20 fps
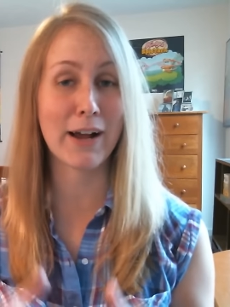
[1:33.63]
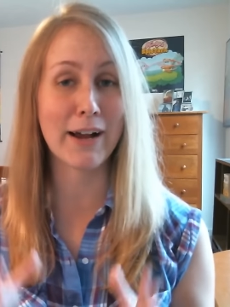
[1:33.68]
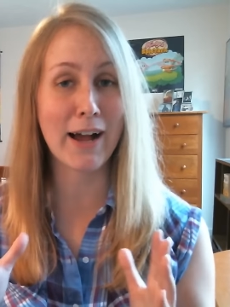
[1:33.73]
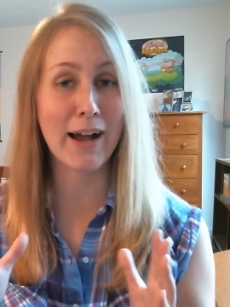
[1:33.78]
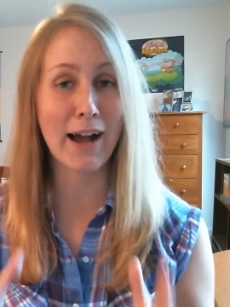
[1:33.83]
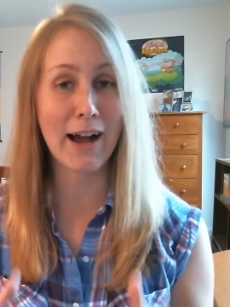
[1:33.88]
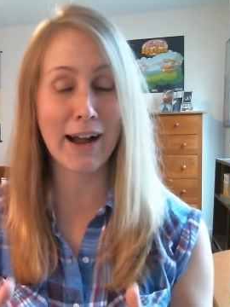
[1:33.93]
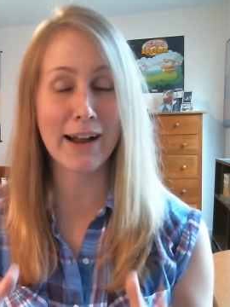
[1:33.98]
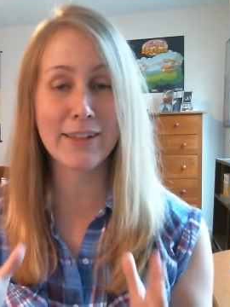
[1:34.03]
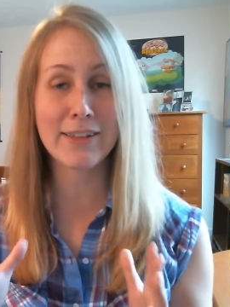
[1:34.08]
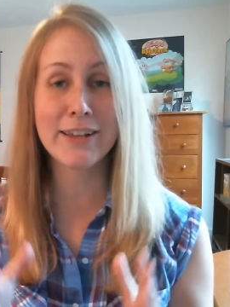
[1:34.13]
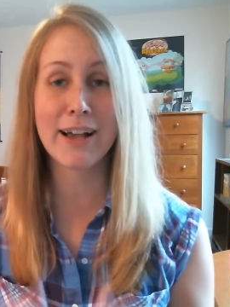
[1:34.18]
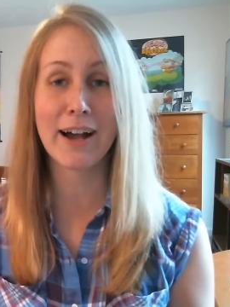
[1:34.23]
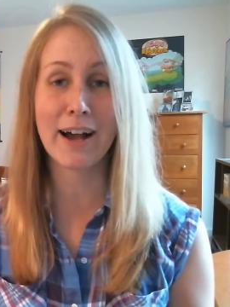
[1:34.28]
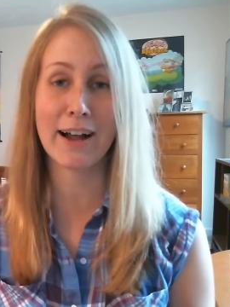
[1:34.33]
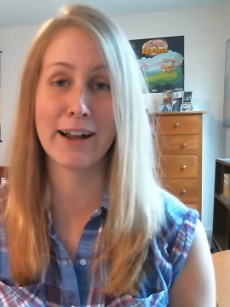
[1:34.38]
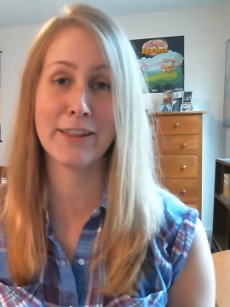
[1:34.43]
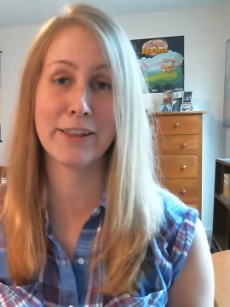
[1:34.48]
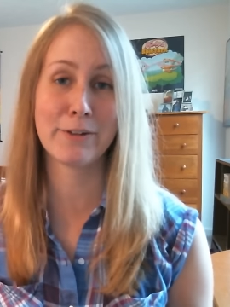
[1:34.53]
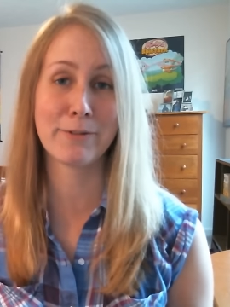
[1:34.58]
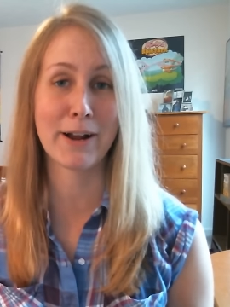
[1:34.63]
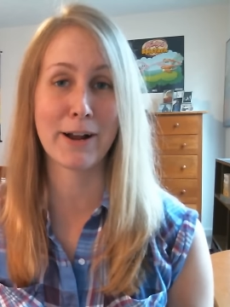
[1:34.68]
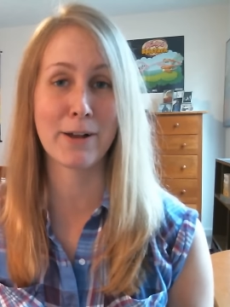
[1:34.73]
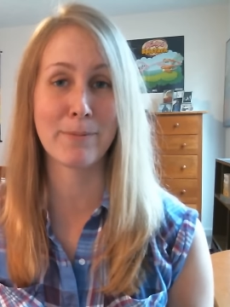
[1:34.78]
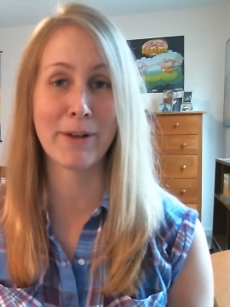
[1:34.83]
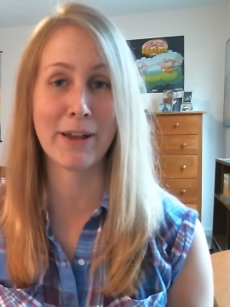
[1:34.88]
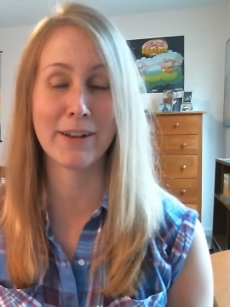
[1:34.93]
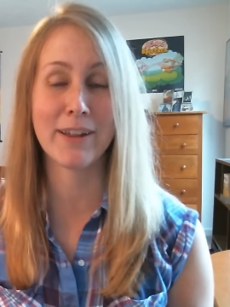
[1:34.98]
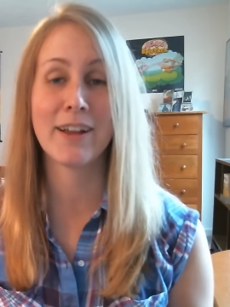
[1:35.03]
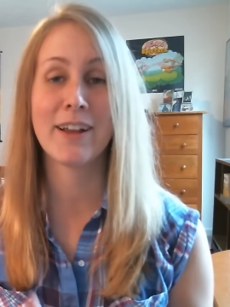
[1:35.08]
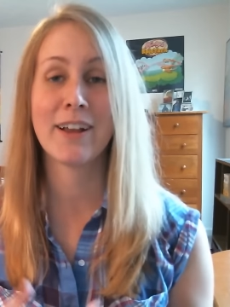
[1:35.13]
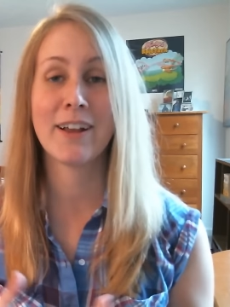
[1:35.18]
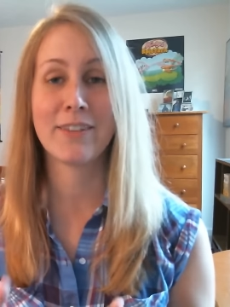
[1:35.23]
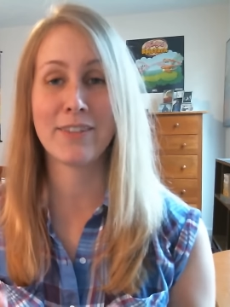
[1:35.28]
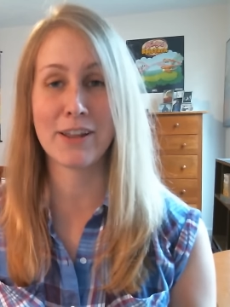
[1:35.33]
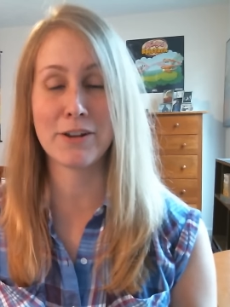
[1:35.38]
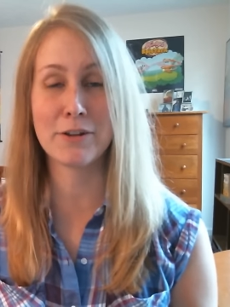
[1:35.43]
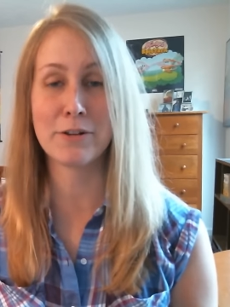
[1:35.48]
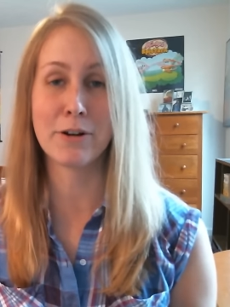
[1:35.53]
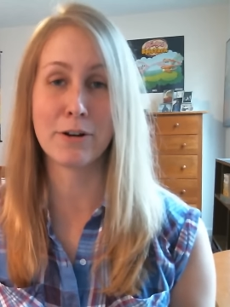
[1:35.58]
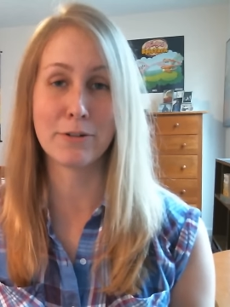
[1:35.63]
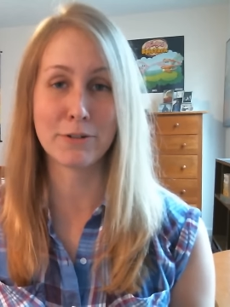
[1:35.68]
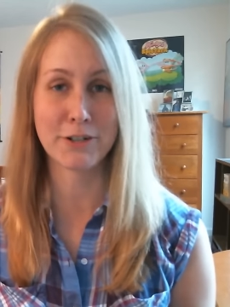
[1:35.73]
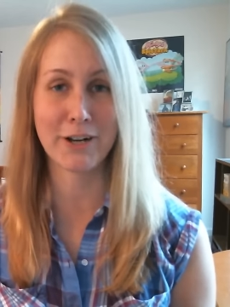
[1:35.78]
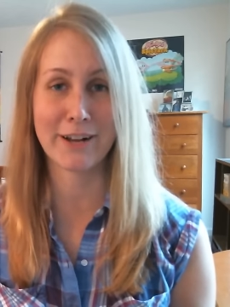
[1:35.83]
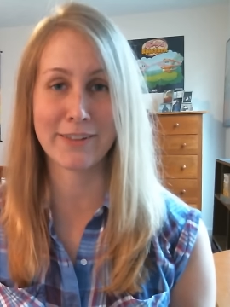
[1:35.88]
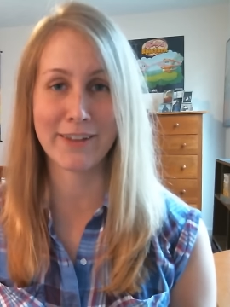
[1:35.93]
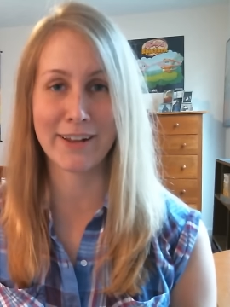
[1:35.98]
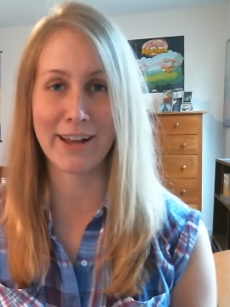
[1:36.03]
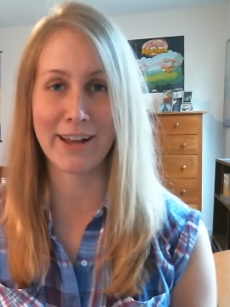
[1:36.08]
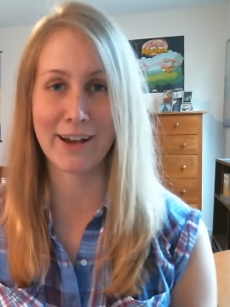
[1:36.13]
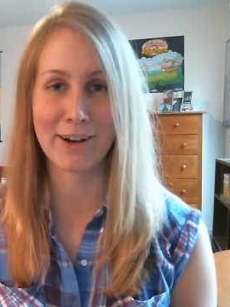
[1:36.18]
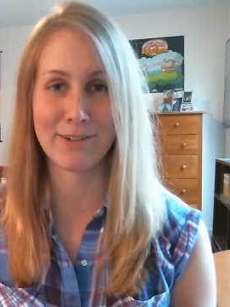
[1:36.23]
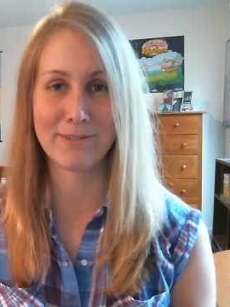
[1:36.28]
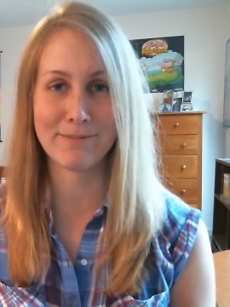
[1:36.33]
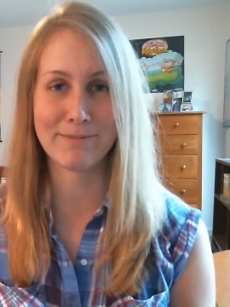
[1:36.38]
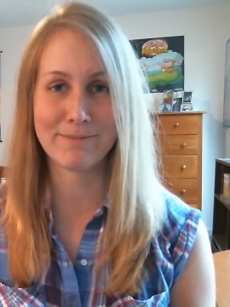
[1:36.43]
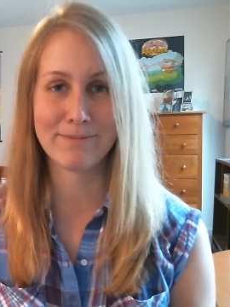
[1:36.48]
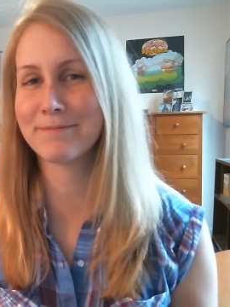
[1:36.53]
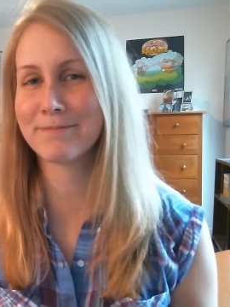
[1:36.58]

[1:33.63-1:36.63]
I highly recommend that you go check that out.